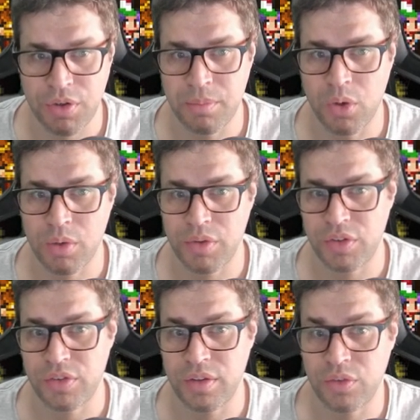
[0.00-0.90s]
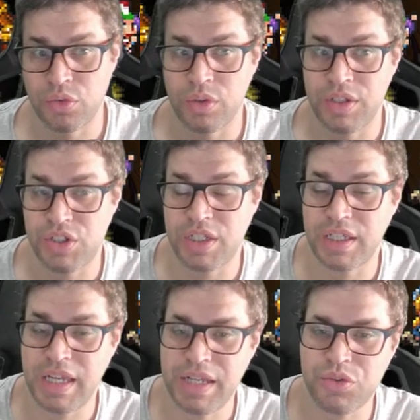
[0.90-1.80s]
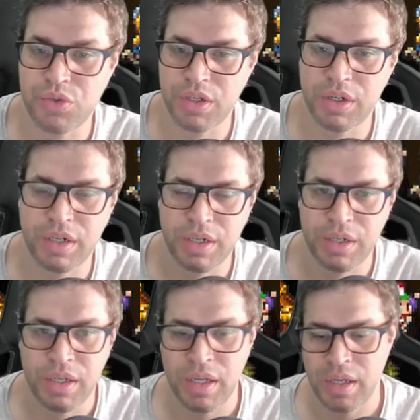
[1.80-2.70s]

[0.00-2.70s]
her more resistance so that she can trigger her